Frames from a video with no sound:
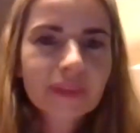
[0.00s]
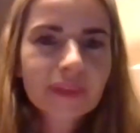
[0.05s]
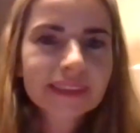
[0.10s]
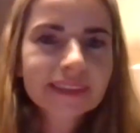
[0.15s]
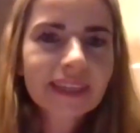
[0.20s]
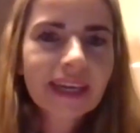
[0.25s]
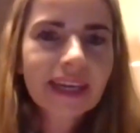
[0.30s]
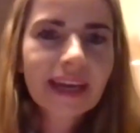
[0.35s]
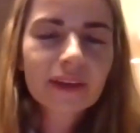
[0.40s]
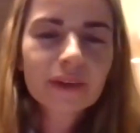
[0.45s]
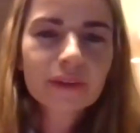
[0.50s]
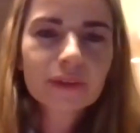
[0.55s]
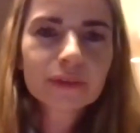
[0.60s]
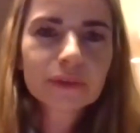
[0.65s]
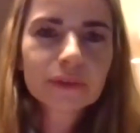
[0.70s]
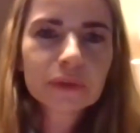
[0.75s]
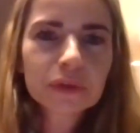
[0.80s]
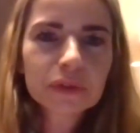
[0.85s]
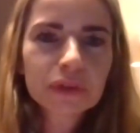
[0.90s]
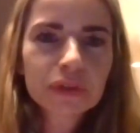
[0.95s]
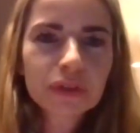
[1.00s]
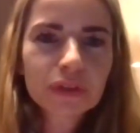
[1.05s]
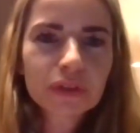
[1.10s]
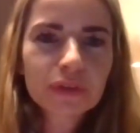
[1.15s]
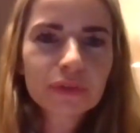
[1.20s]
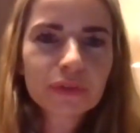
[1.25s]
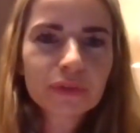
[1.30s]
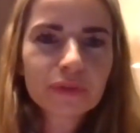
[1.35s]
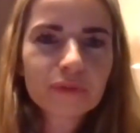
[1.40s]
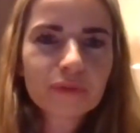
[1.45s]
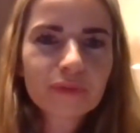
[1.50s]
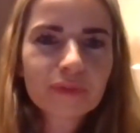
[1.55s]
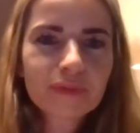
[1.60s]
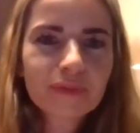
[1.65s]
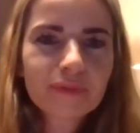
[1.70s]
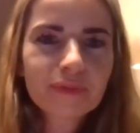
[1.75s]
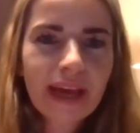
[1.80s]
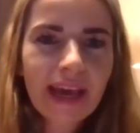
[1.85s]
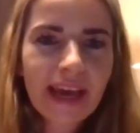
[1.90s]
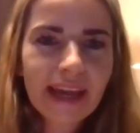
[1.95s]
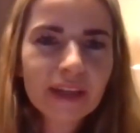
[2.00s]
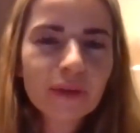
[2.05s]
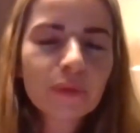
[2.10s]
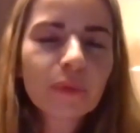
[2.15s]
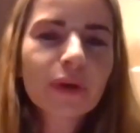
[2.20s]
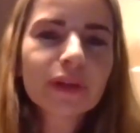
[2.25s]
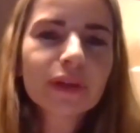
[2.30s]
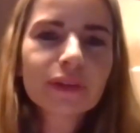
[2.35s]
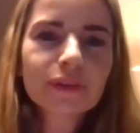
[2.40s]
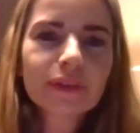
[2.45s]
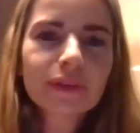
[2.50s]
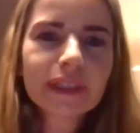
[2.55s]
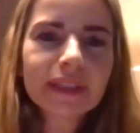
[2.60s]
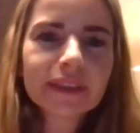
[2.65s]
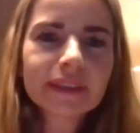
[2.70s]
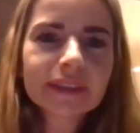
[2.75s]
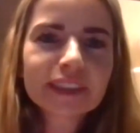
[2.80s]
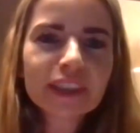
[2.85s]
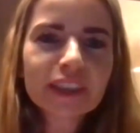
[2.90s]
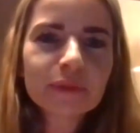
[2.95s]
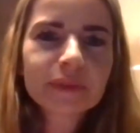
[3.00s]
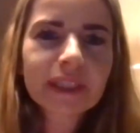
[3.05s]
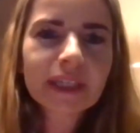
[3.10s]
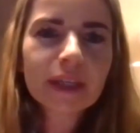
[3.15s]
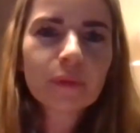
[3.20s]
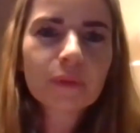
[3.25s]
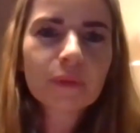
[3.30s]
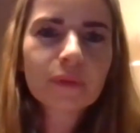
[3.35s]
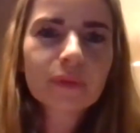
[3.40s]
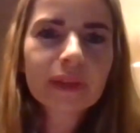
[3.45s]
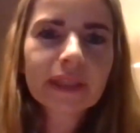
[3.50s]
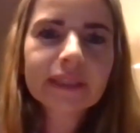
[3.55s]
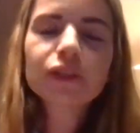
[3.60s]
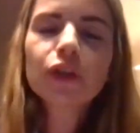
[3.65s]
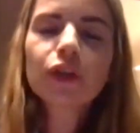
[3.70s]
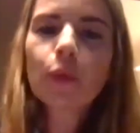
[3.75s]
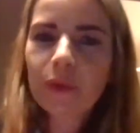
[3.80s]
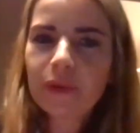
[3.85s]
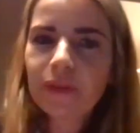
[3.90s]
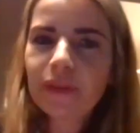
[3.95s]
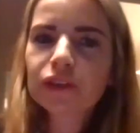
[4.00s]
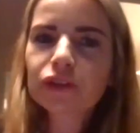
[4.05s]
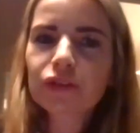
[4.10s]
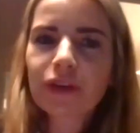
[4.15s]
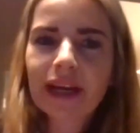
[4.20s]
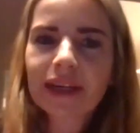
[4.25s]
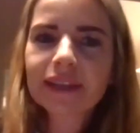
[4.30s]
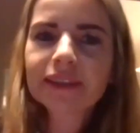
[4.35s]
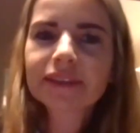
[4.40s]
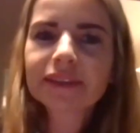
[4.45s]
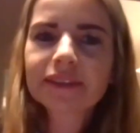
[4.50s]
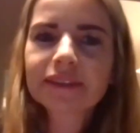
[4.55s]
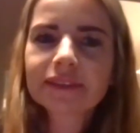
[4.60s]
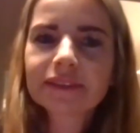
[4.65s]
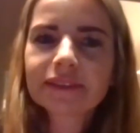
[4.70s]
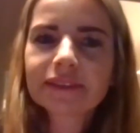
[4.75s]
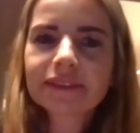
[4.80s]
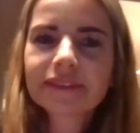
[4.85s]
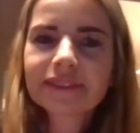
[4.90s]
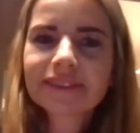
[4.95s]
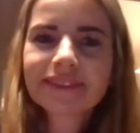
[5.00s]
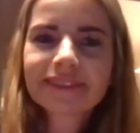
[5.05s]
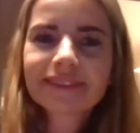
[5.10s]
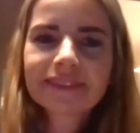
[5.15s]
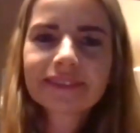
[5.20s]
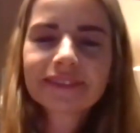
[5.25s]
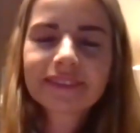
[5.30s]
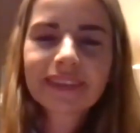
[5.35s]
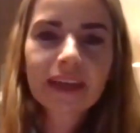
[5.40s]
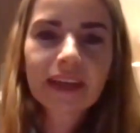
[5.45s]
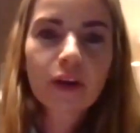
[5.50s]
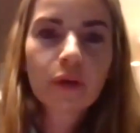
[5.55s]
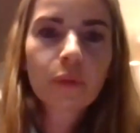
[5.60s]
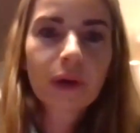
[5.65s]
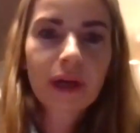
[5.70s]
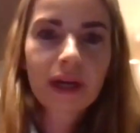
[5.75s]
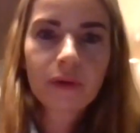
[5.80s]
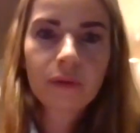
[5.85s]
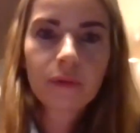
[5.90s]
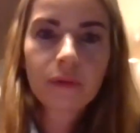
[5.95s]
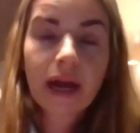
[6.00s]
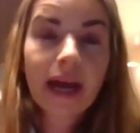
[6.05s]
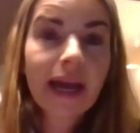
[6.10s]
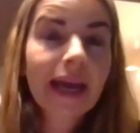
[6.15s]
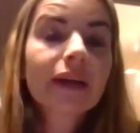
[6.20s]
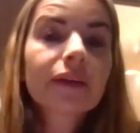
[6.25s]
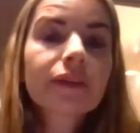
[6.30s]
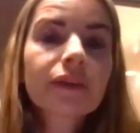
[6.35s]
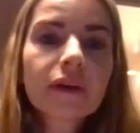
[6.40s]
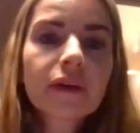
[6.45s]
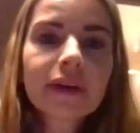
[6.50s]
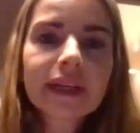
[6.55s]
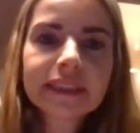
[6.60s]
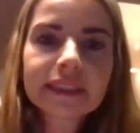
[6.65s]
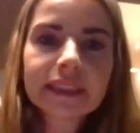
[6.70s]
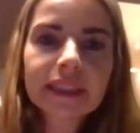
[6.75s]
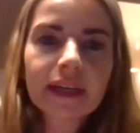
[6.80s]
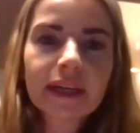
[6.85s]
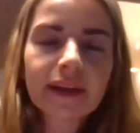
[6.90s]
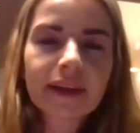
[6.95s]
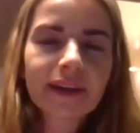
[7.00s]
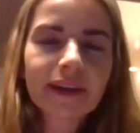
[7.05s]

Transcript: tale to anyone in your leadership team, they stop in their tracks. They go, I had no idea.